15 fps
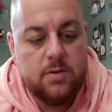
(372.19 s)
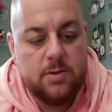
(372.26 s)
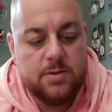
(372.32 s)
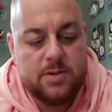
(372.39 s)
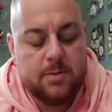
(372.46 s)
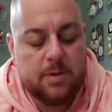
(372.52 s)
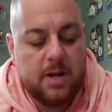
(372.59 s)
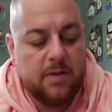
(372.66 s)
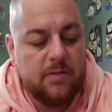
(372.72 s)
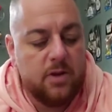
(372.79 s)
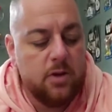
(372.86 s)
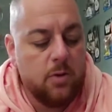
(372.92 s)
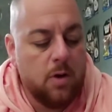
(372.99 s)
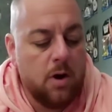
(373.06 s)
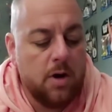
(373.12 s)
It was some kind of
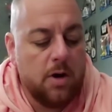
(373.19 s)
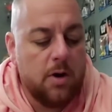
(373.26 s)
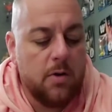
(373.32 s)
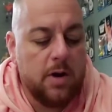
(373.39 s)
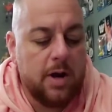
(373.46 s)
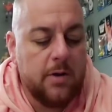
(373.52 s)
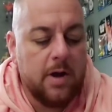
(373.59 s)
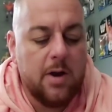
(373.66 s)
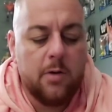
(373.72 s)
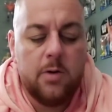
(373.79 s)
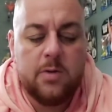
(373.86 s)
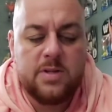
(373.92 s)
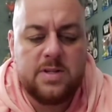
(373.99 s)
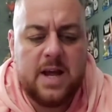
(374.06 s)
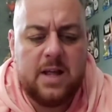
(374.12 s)
QR code. I don't know
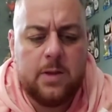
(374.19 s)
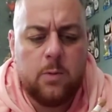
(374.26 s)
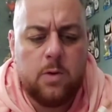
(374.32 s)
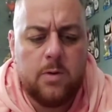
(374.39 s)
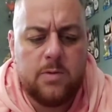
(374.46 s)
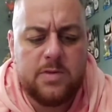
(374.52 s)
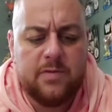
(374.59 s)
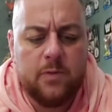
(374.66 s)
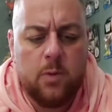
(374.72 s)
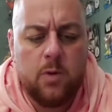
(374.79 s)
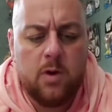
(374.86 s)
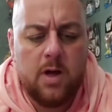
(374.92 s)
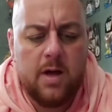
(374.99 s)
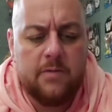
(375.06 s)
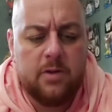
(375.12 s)
exactly what it was for.
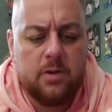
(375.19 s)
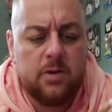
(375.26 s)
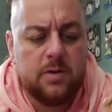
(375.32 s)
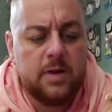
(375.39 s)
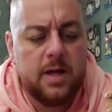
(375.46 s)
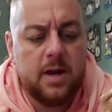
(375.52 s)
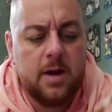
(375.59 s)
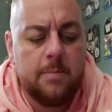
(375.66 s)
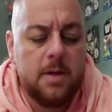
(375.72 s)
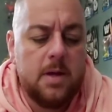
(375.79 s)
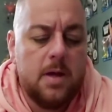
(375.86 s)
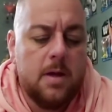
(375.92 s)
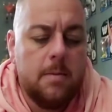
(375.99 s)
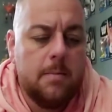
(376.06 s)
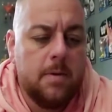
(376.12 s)
I'll have to look that up.
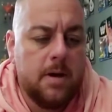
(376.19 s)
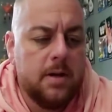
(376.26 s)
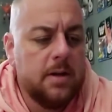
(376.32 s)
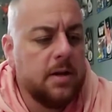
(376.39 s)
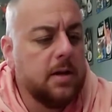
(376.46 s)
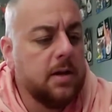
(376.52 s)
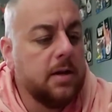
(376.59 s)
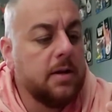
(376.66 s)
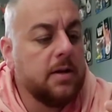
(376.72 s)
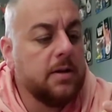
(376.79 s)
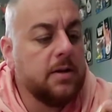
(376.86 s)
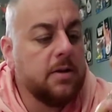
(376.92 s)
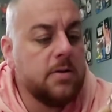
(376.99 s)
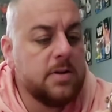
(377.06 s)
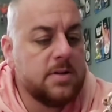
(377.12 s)
But I didn't
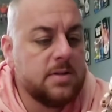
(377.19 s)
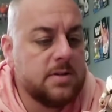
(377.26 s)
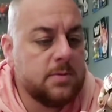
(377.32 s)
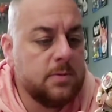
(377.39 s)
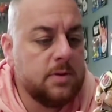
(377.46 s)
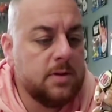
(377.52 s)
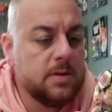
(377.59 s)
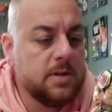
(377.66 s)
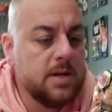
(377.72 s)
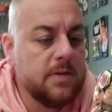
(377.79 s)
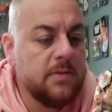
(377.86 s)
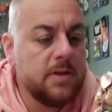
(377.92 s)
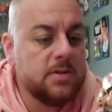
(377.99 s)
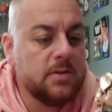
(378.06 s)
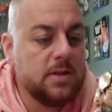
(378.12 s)
notice this one does have
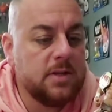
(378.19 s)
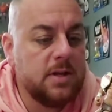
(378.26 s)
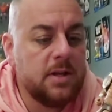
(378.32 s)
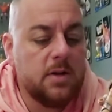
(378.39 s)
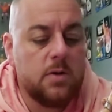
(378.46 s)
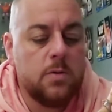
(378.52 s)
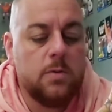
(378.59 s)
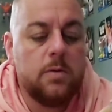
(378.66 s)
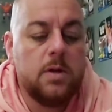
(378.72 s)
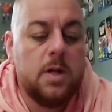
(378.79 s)
that, so that's kind of cool.